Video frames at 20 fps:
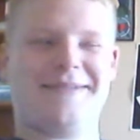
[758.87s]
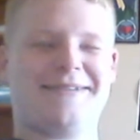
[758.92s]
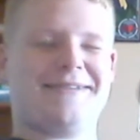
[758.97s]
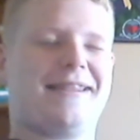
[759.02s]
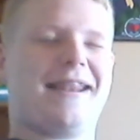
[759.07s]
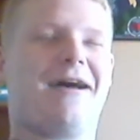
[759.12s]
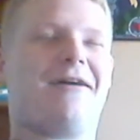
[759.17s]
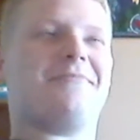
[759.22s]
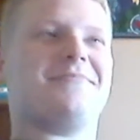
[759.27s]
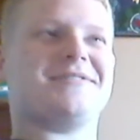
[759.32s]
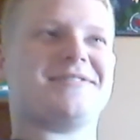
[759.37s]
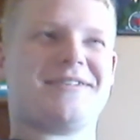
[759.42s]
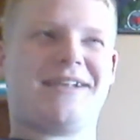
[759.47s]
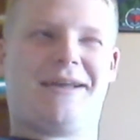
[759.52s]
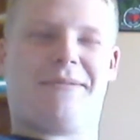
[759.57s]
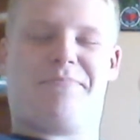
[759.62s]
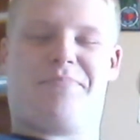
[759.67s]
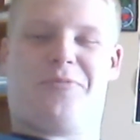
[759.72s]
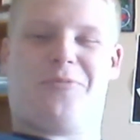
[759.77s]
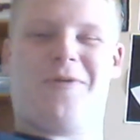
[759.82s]
Now I'm just
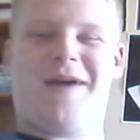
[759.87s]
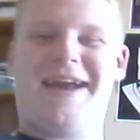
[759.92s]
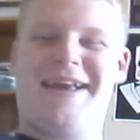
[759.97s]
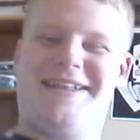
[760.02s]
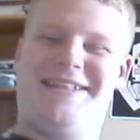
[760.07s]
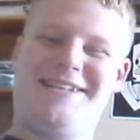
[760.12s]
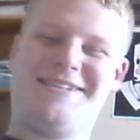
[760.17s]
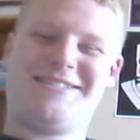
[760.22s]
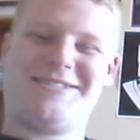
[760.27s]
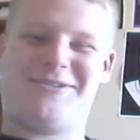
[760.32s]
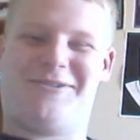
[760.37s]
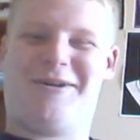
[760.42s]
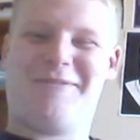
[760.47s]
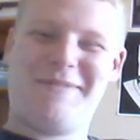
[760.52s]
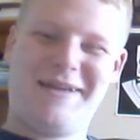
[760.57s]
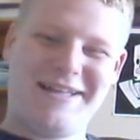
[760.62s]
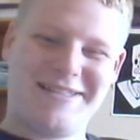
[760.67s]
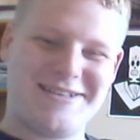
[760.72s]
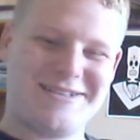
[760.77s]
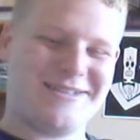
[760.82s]

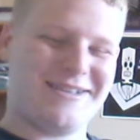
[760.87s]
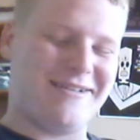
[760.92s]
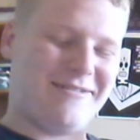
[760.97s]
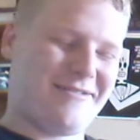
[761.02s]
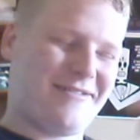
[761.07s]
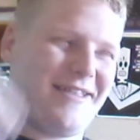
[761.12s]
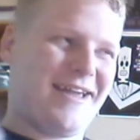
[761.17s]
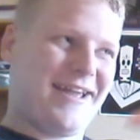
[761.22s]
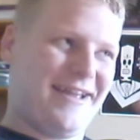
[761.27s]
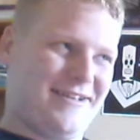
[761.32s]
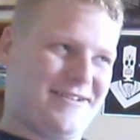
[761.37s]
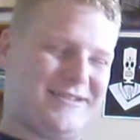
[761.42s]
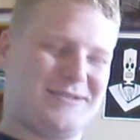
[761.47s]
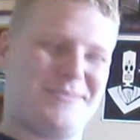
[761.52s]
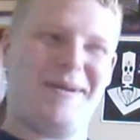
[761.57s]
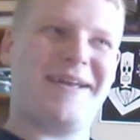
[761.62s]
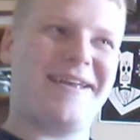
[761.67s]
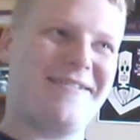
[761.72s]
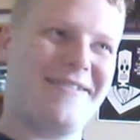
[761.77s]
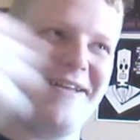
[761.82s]
brainstorming this or
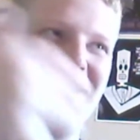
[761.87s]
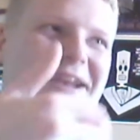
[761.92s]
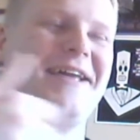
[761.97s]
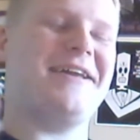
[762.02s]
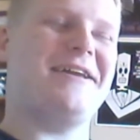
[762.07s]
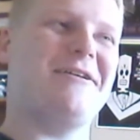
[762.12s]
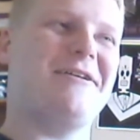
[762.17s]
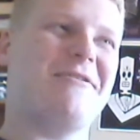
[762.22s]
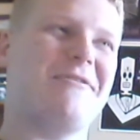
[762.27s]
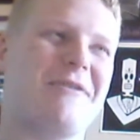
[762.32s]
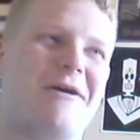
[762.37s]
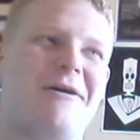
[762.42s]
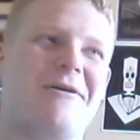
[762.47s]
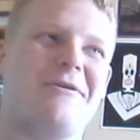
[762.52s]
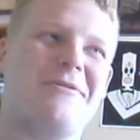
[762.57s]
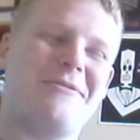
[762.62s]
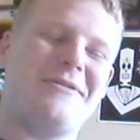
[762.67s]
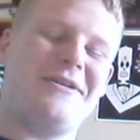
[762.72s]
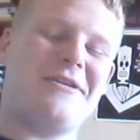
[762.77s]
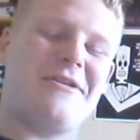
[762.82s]
speculating.
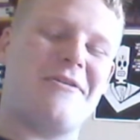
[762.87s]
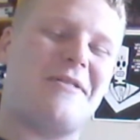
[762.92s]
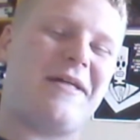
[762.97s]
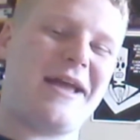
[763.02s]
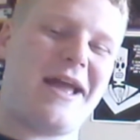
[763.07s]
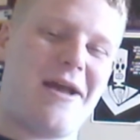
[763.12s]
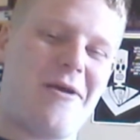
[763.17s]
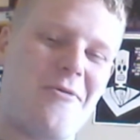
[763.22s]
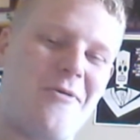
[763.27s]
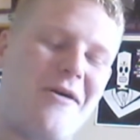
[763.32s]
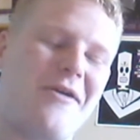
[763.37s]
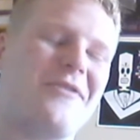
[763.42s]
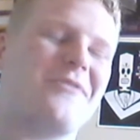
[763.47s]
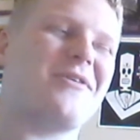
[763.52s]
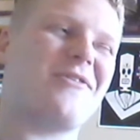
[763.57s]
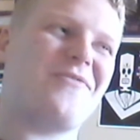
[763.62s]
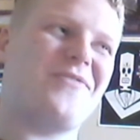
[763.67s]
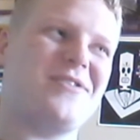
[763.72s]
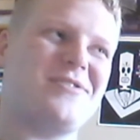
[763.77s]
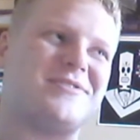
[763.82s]
I wonder
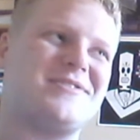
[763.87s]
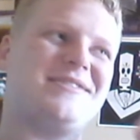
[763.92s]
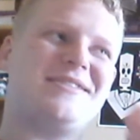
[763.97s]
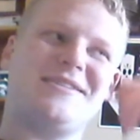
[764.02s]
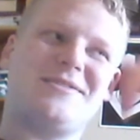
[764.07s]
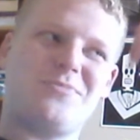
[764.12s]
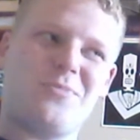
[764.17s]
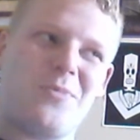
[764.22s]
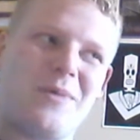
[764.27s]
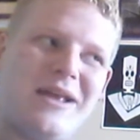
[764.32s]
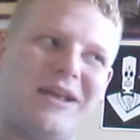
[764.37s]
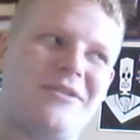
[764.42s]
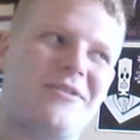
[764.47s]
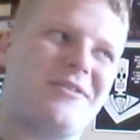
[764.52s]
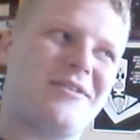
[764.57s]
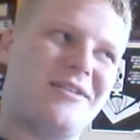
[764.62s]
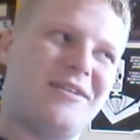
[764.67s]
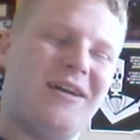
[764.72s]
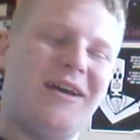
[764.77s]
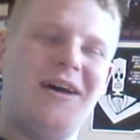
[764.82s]
if there's this
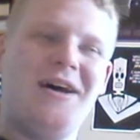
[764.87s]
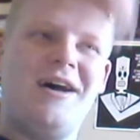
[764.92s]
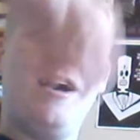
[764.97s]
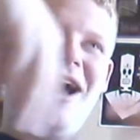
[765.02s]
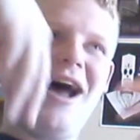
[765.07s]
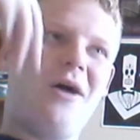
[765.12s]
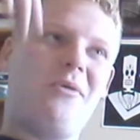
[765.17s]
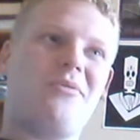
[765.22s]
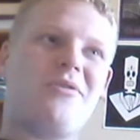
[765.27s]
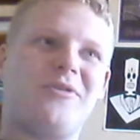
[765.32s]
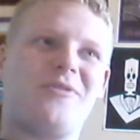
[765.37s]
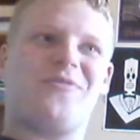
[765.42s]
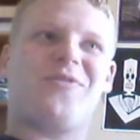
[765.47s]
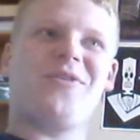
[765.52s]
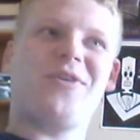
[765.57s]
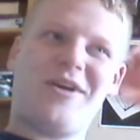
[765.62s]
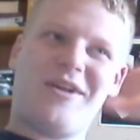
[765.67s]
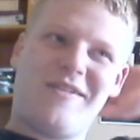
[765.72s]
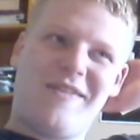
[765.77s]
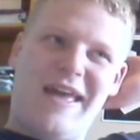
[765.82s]
weird. I wonder if
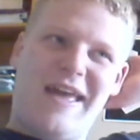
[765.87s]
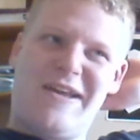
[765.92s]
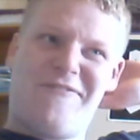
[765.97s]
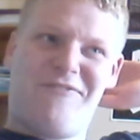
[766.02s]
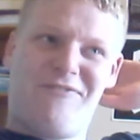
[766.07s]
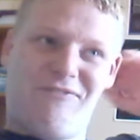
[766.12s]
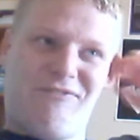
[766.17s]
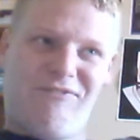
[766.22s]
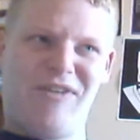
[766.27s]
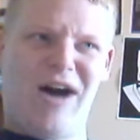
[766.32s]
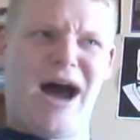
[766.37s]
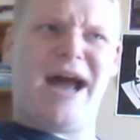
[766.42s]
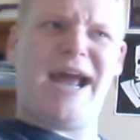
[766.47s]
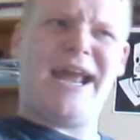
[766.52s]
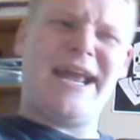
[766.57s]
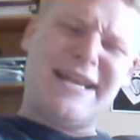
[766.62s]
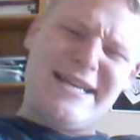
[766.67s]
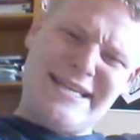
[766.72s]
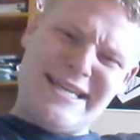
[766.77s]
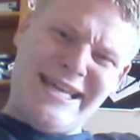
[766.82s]
they're gonna
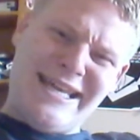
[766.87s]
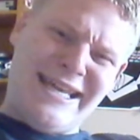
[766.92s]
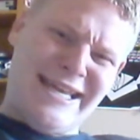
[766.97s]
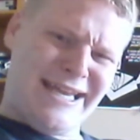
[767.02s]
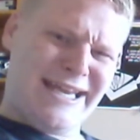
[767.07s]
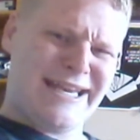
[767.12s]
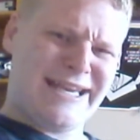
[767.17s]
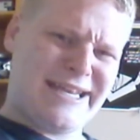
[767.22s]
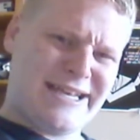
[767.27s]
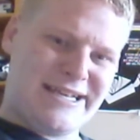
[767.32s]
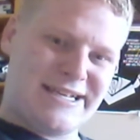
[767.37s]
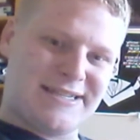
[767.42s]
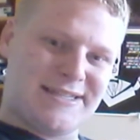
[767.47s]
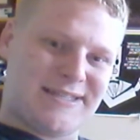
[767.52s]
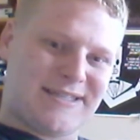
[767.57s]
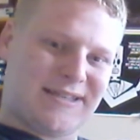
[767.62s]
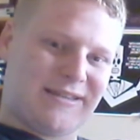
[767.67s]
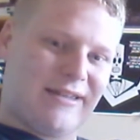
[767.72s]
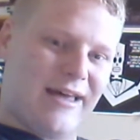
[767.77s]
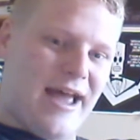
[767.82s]
find
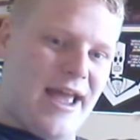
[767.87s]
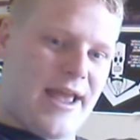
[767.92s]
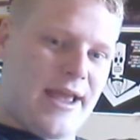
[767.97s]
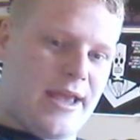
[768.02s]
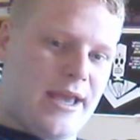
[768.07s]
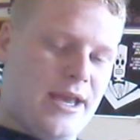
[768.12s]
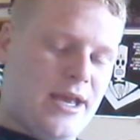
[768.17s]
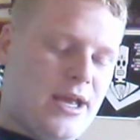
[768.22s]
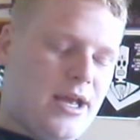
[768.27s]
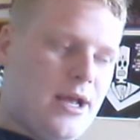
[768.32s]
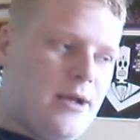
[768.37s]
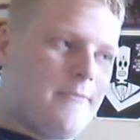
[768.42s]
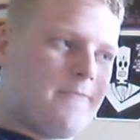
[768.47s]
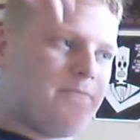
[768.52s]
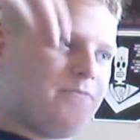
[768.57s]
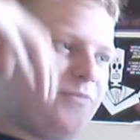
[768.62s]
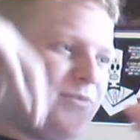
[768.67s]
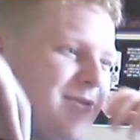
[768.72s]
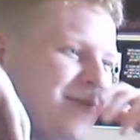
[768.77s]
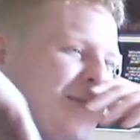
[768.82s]
Edie's I
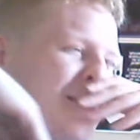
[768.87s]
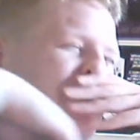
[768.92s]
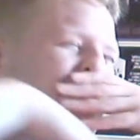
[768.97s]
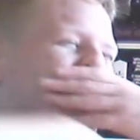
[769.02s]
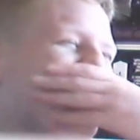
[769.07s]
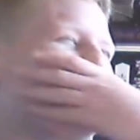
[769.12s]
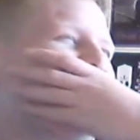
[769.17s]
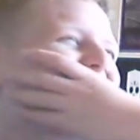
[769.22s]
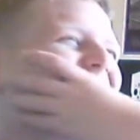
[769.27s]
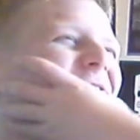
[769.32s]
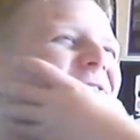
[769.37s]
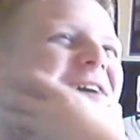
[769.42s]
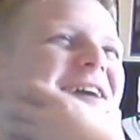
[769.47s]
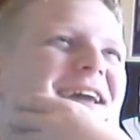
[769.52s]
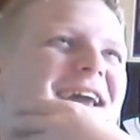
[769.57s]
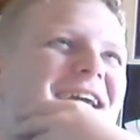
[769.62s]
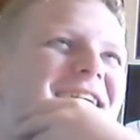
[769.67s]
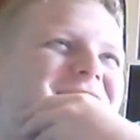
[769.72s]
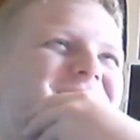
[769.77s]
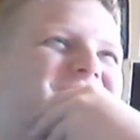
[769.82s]

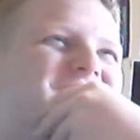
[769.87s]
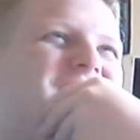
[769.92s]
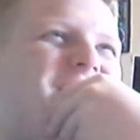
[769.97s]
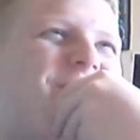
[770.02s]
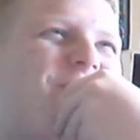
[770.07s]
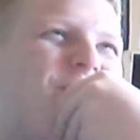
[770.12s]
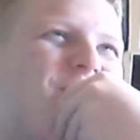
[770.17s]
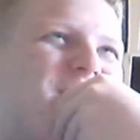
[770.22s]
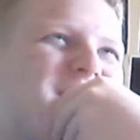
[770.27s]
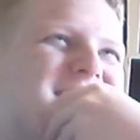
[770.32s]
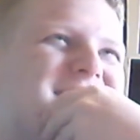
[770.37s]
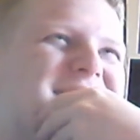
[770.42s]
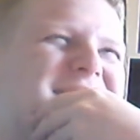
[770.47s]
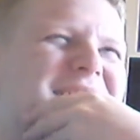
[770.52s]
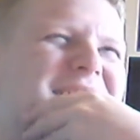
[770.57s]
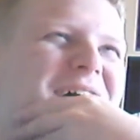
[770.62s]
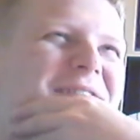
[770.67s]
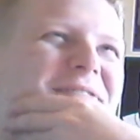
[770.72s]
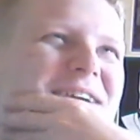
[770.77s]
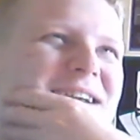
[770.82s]
think
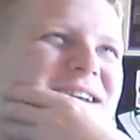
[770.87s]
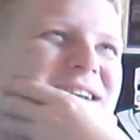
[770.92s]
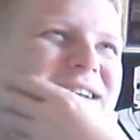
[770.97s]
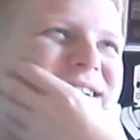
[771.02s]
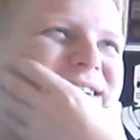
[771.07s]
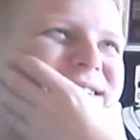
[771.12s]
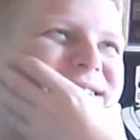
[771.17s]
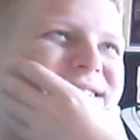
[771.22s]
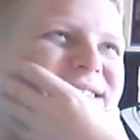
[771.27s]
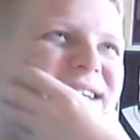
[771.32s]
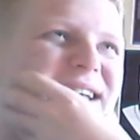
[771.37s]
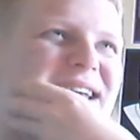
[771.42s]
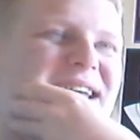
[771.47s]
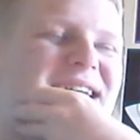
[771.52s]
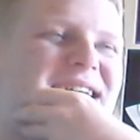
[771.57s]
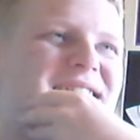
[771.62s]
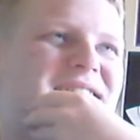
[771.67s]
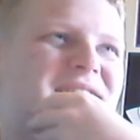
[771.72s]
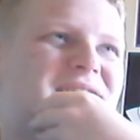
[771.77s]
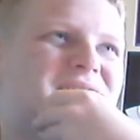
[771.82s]
HK-47 is
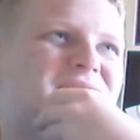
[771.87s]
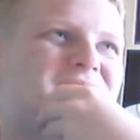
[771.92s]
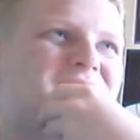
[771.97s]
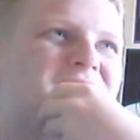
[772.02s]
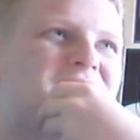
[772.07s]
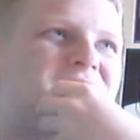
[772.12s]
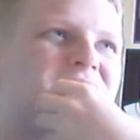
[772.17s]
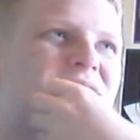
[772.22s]
in.